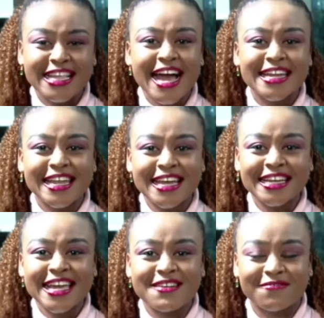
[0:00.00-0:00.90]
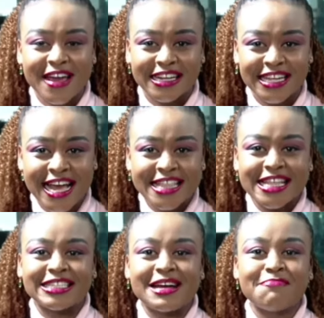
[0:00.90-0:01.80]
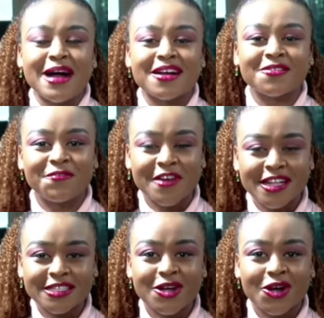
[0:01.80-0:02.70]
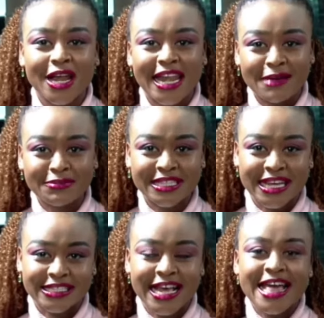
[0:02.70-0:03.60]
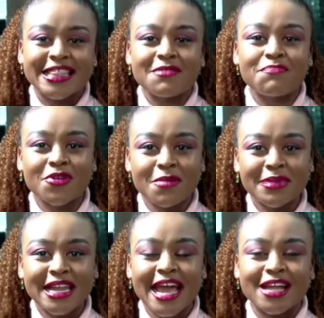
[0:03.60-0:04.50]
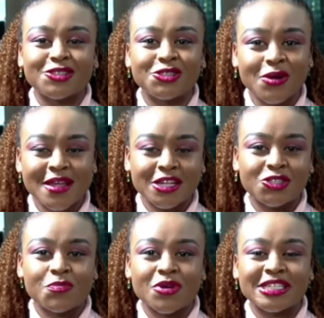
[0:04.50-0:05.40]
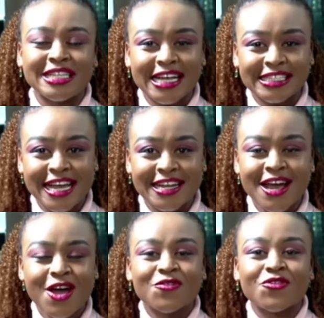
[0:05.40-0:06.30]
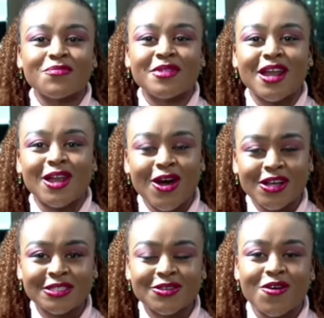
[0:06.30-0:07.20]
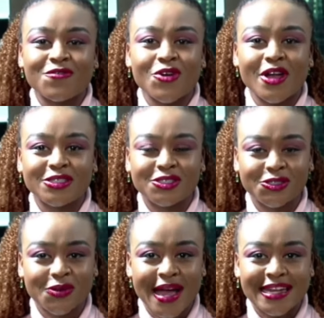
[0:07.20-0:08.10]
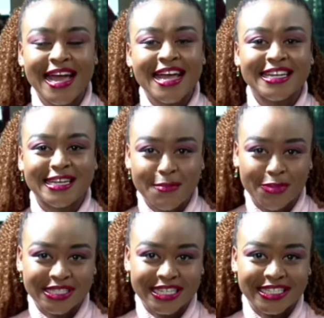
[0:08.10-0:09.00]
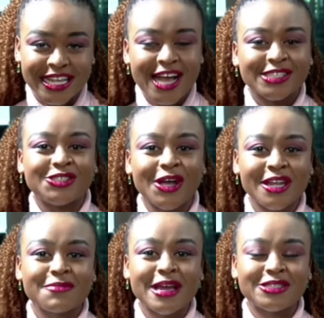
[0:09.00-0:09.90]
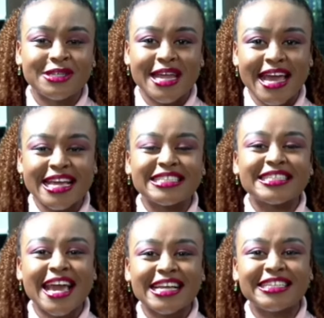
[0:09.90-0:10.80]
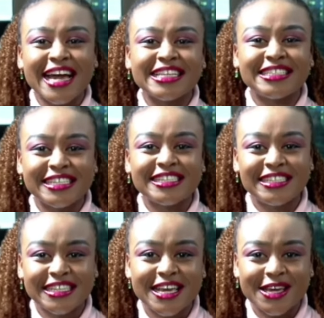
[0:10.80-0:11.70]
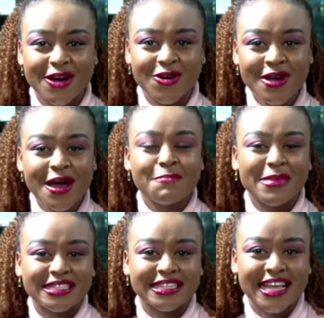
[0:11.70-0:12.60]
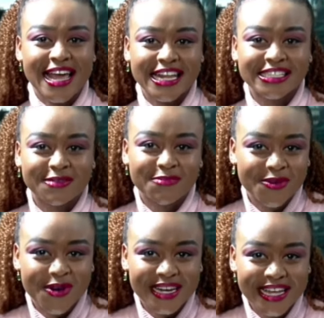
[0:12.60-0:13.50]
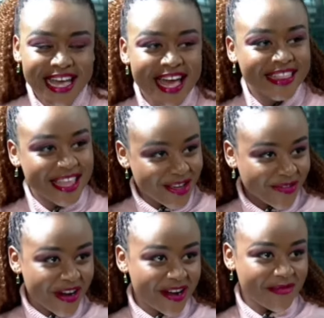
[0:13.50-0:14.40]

unlikely event that a bank fails or collapses, they promptly ensure that you're protected from the loss of your insured deposits. Joining me today is KDIC CEO, Mrs. Helen Chepkonyi. Thank you very